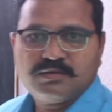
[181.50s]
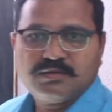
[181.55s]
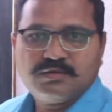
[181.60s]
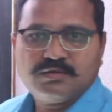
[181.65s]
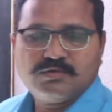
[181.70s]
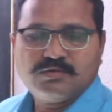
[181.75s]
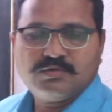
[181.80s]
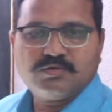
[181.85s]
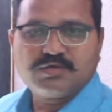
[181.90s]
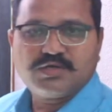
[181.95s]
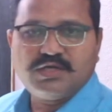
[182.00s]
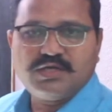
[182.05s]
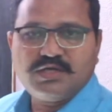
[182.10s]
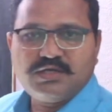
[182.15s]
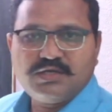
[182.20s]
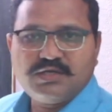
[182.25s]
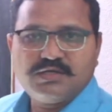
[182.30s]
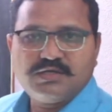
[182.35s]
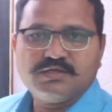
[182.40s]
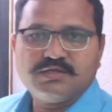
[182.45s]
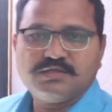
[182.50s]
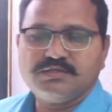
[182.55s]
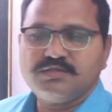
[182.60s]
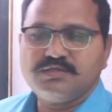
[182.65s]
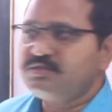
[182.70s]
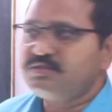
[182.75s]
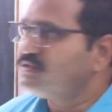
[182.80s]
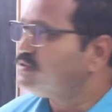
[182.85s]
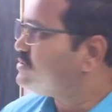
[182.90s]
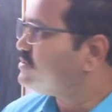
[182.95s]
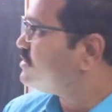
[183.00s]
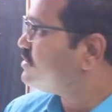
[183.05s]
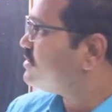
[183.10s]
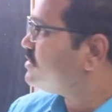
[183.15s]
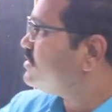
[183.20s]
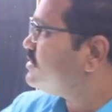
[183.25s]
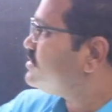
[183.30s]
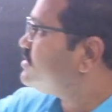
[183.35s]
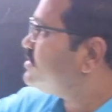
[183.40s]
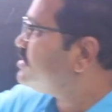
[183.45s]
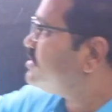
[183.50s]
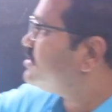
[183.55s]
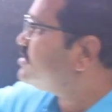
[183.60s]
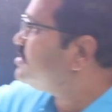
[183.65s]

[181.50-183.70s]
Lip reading: Okay, this is the construction